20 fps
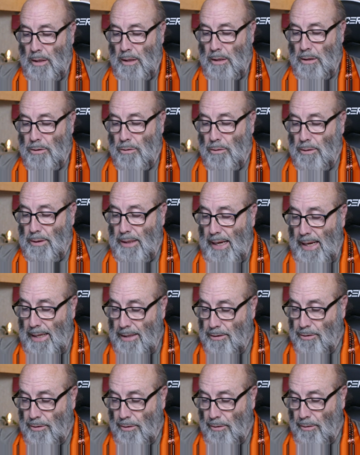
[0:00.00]
So the
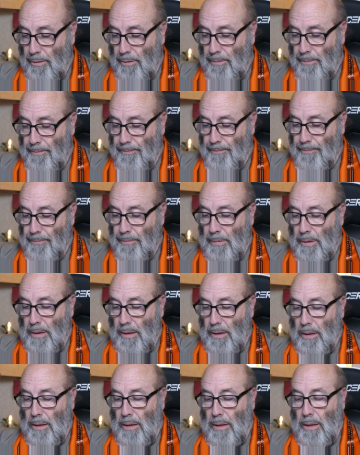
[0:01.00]
answer
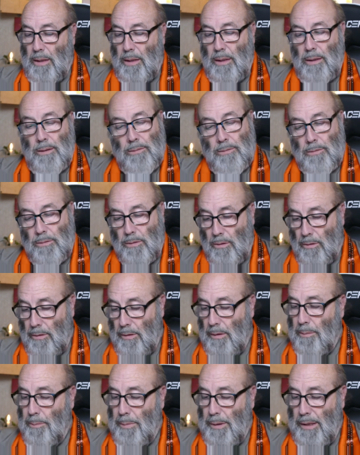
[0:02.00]
is
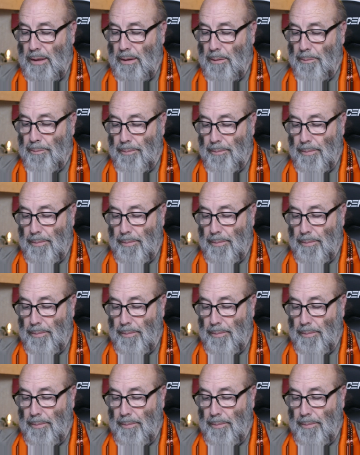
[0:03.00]
going to be a,